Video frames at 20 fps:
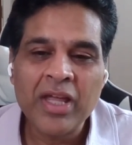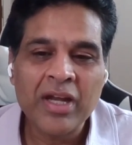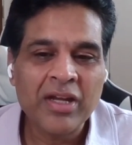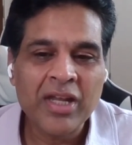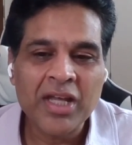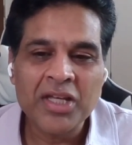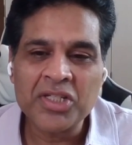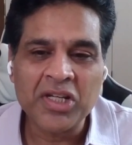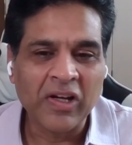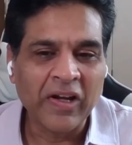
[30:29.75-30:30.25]
they
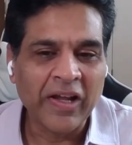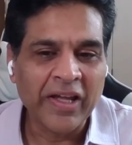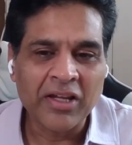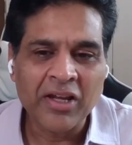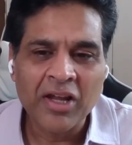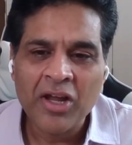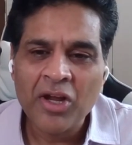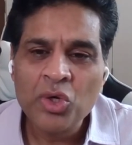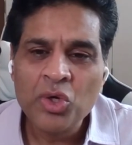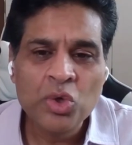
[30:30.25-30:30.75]
test
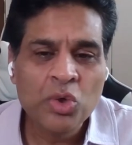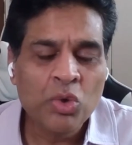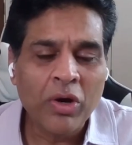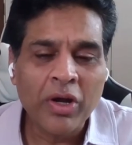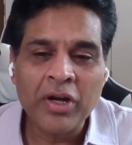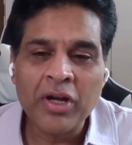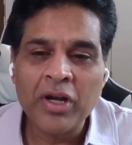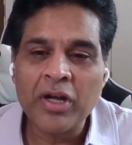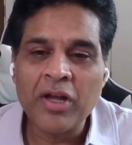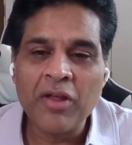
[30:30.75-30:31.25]
like
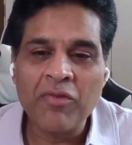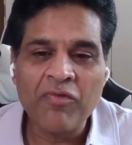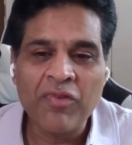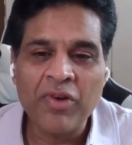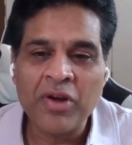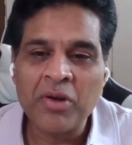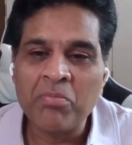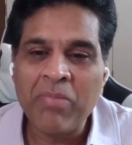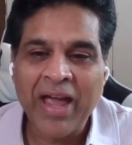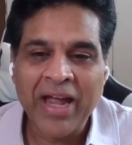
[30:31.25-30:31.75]
200
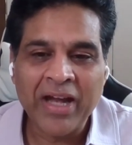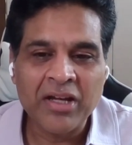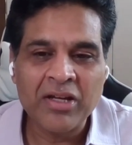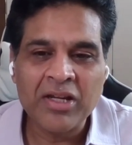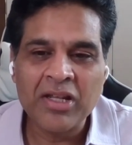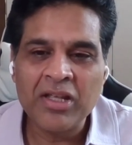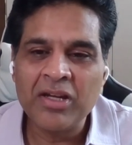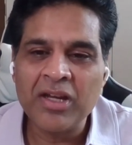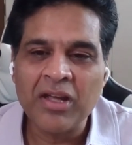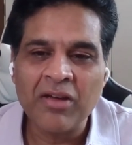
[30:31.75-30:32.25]
different
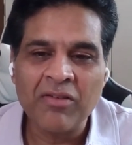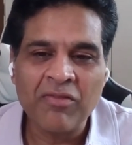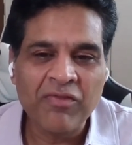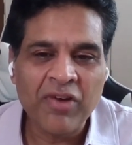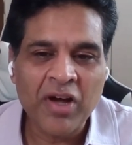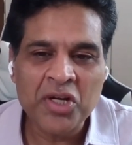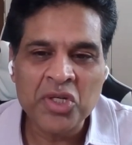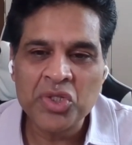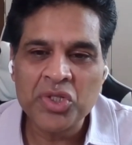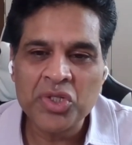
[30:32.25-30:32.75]
bacteria,
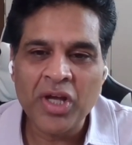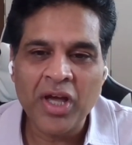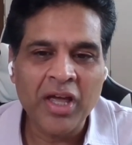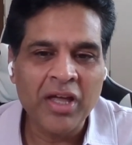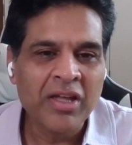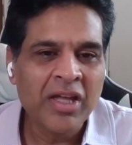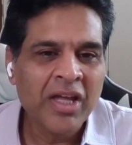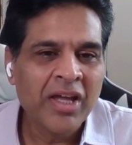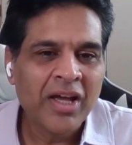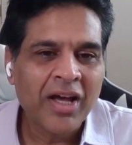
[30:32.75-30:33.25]

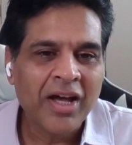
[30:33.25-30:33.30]
fungi,